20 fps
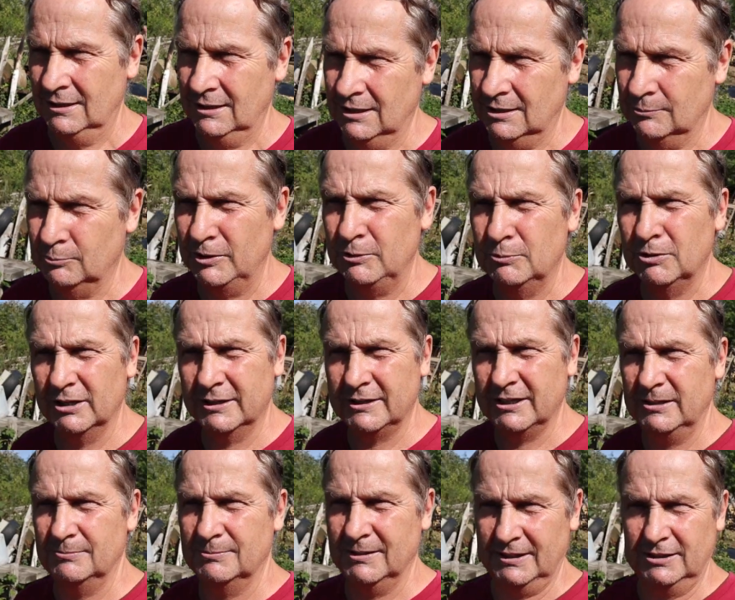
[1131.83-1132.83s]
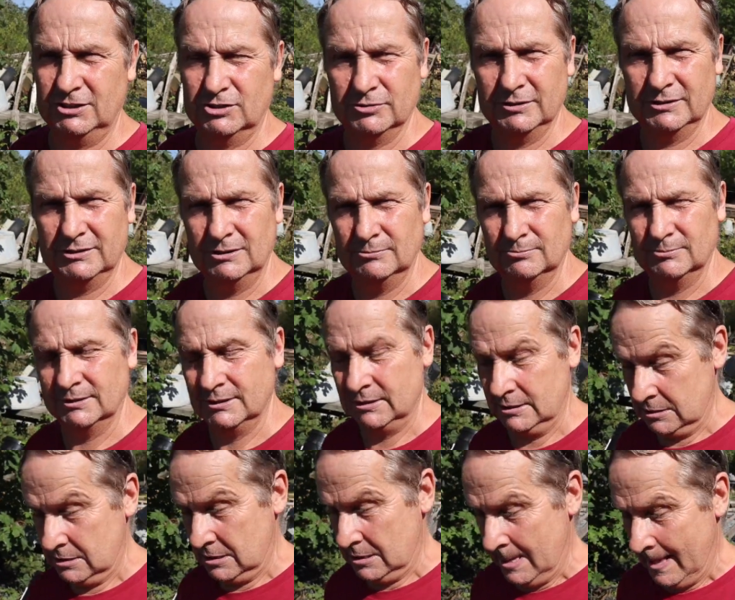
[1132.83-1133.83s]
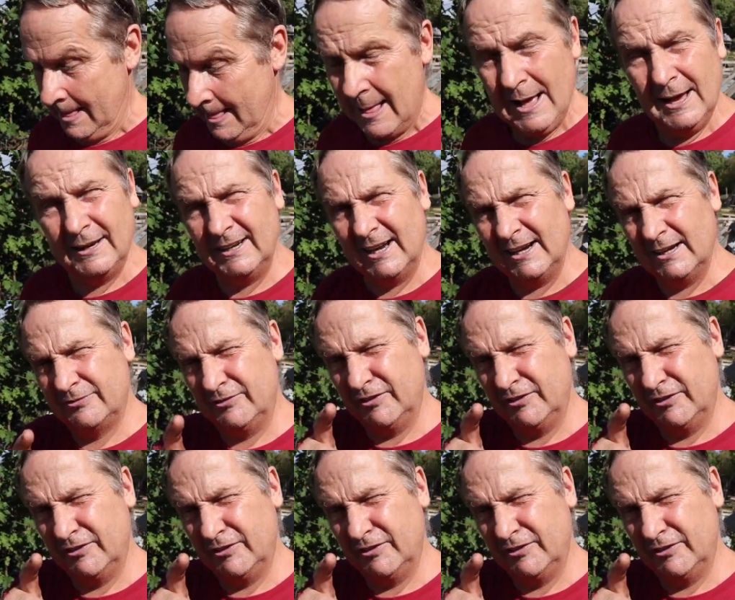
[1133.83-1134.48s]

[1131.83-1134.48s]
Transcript: And we want to keep that history, don't we? Another